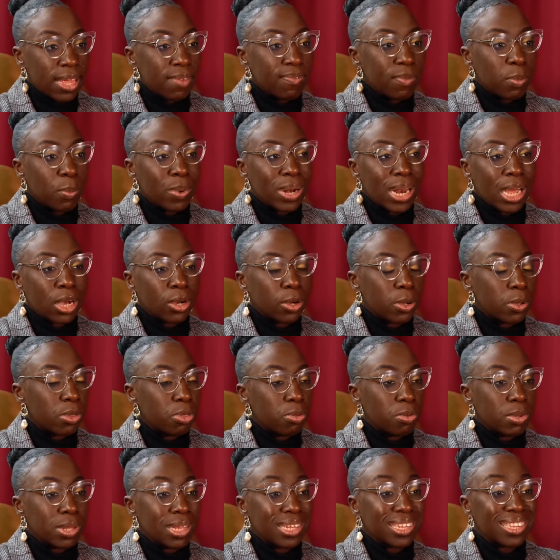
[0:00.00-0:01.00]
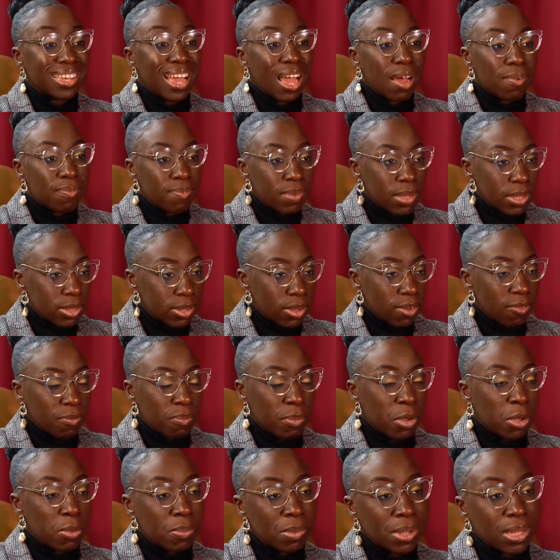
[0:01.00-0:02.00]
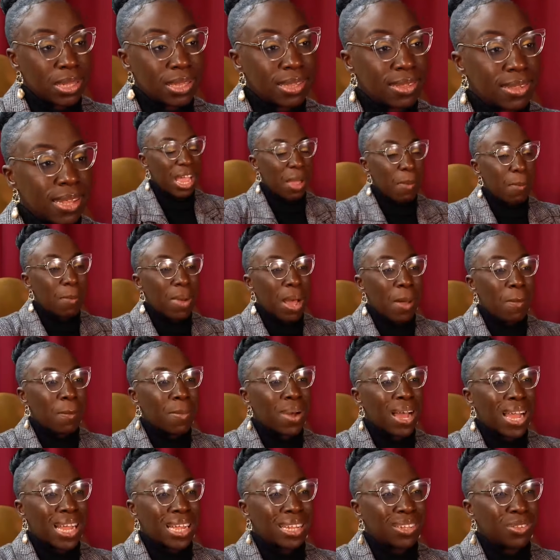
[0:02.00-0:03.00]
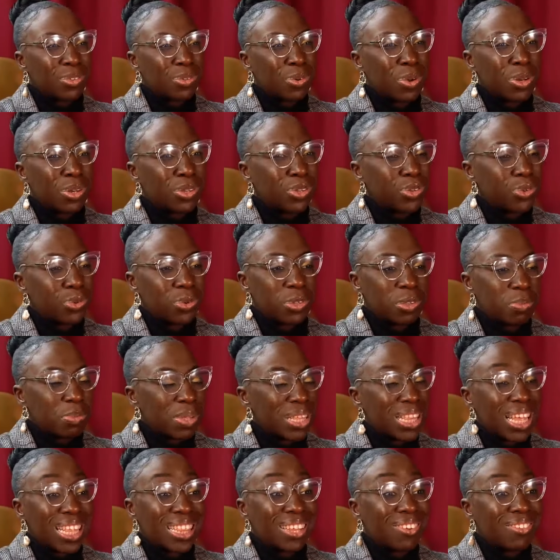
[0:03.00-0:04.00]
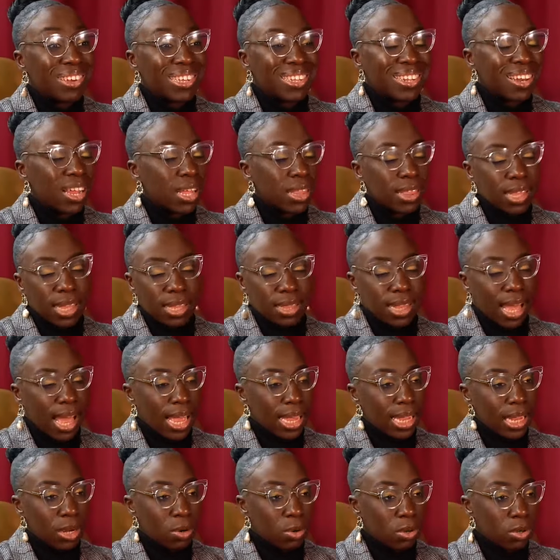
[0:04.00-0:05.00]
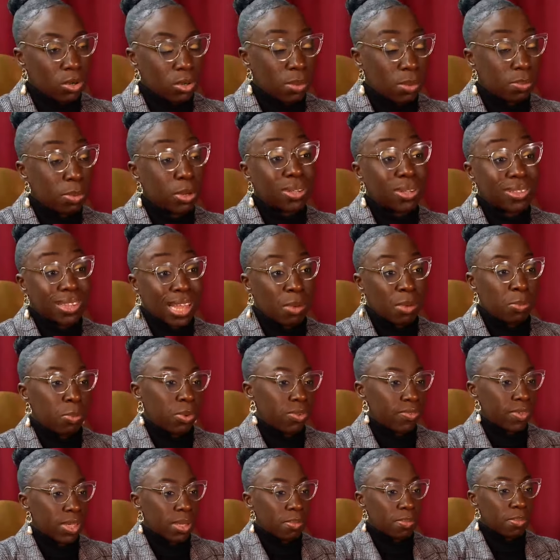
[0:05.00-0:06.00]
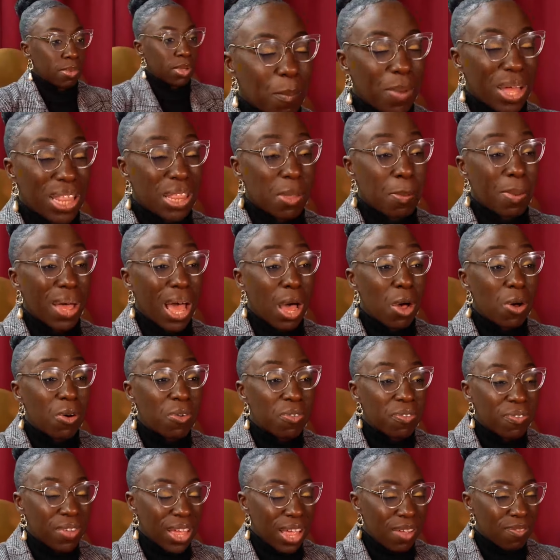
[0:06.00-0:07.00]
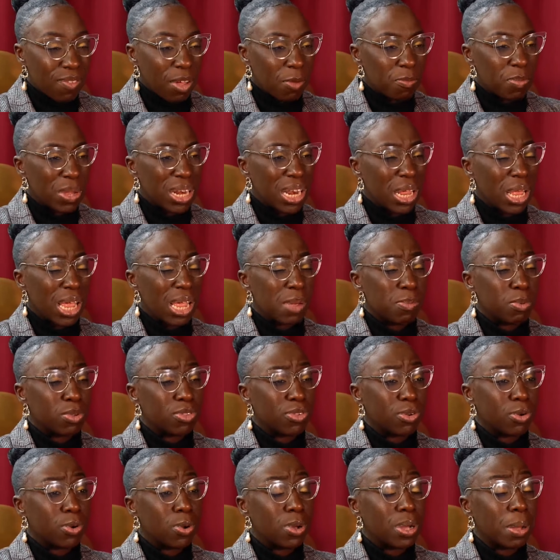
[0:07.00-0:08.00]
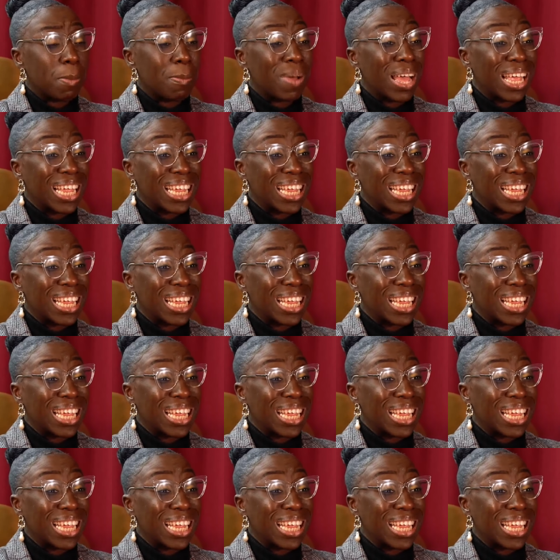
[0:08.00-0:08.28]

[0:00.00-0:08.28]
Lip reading: Even when I go through the toughest of moments, in my mind, God assures me that there is nothing that I cannot do because I am with Him. By the power of faith, I've been able to conquer my